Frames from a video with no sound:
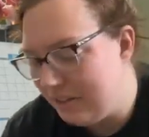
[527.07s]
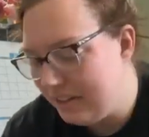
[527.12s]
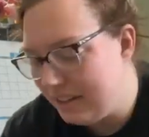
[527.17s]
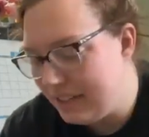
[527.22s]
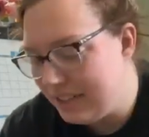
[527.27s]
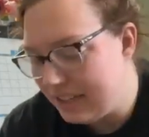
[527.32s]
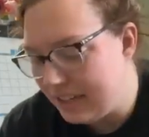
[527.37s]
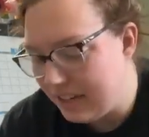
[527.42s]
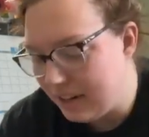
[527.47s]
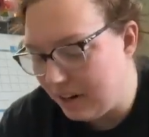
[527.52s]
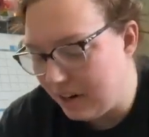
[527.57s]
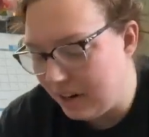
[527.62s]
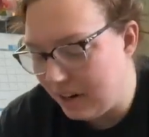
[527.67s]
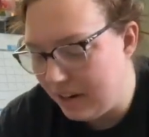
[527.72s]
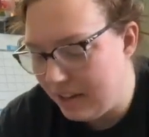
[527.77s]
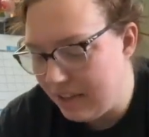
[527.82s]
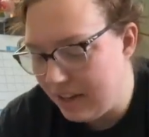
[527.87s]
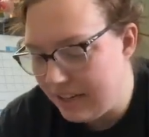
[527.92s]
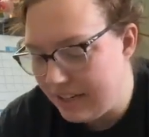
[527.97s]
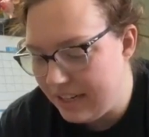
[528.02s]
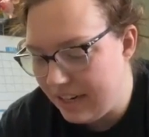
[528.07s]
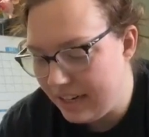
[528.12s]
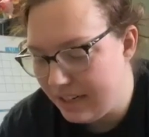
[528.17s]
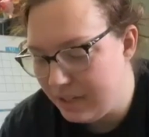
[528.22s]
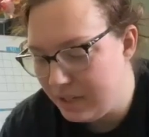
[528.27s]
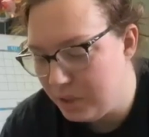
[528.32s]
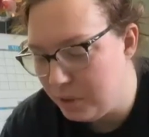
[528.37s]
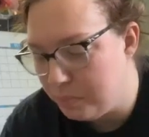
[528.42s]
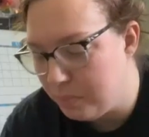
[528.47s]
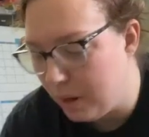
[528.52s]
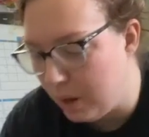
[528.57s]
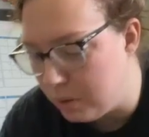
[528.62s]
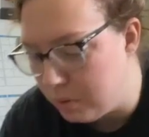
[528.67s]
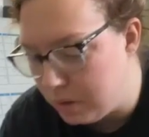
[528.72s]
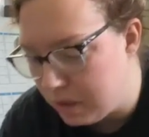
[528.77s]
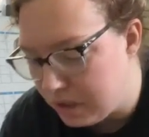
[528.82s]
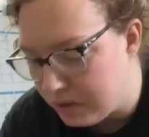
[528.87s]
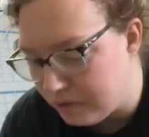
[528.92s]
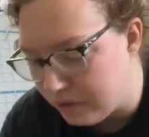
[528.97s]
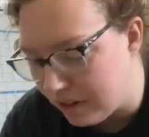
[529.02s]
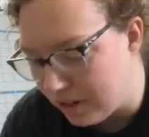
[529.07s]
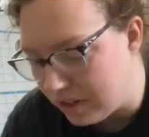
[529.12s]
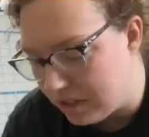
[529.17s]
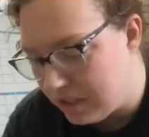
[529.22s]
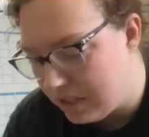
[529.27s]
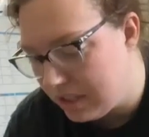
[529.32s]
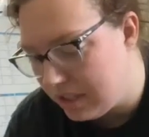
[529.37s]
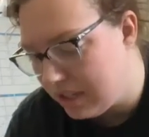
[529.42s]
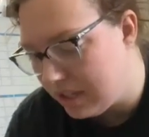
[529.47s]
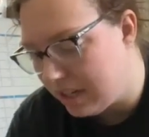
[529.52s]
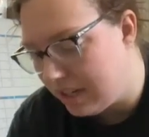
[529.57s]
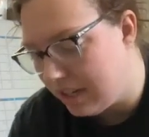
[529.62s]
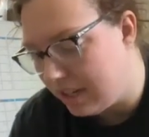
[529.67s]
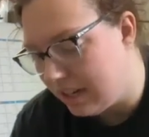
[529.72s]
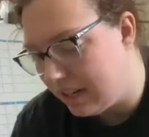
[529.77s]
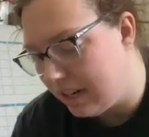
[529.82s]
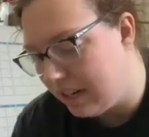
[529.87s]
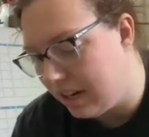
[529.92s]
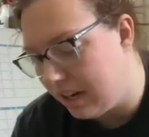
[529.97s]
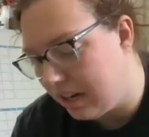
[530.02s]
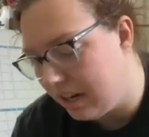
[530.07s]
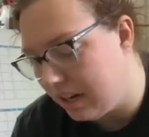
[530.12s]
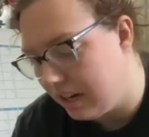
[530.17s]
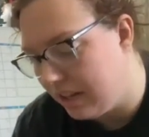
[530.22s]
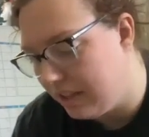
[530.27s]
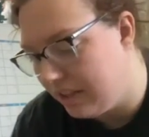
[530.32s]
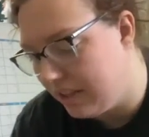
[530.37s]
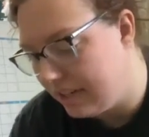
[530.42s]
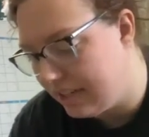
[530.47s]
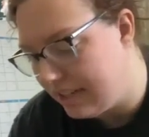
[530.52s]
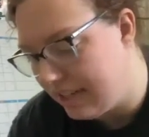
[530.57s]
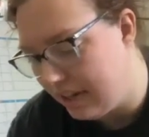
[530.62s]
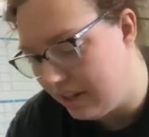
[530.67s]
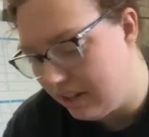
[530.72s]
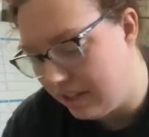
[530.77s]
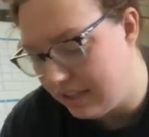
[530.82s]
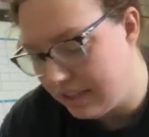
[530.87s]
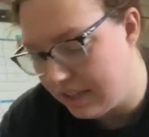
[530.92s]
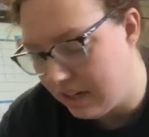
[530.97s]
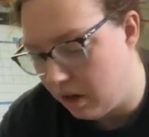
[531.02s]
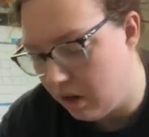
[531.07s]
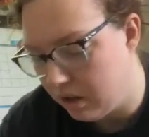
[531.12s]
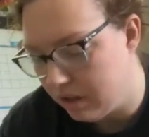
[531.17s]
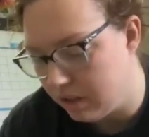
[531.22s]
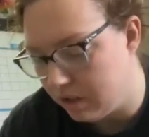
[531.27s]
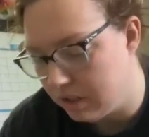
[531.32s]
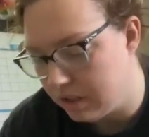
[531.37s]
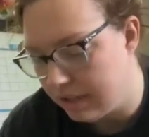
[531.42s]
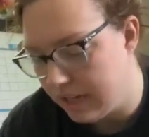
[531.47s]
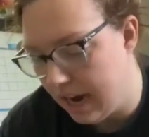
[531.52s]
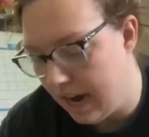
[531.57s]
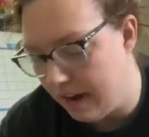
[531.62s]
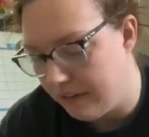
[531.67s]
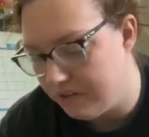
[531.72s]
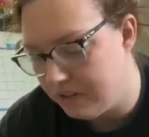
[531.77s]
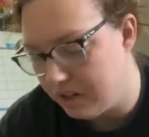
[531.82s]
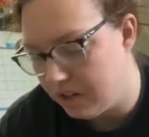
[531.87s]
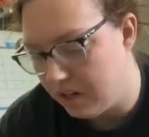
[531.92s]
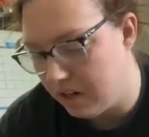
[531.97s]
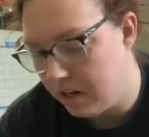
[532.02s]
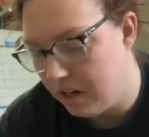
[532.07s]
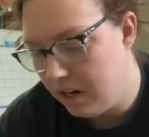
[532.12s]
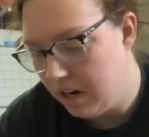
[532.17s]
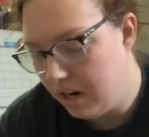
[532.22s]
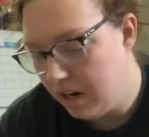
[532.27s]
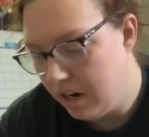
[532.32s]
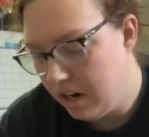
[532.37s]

lovely as they are, they tend to post first and uh, then tell us authors after.